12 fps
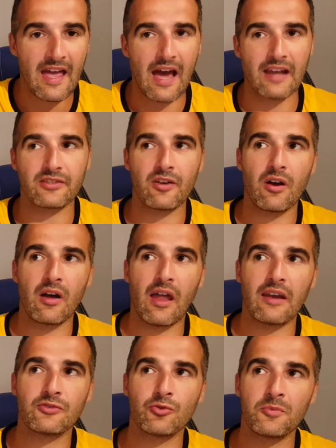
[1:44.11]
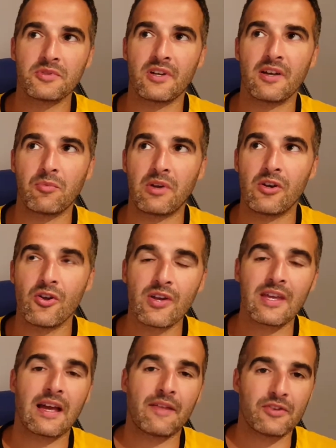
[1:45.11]
and it's almost like we're
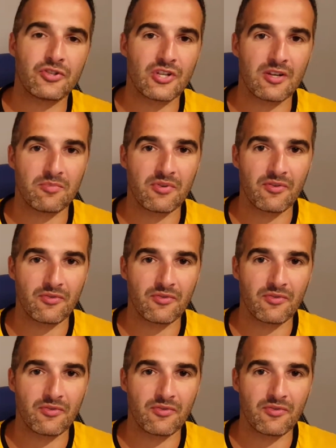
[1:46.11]
looking at the ship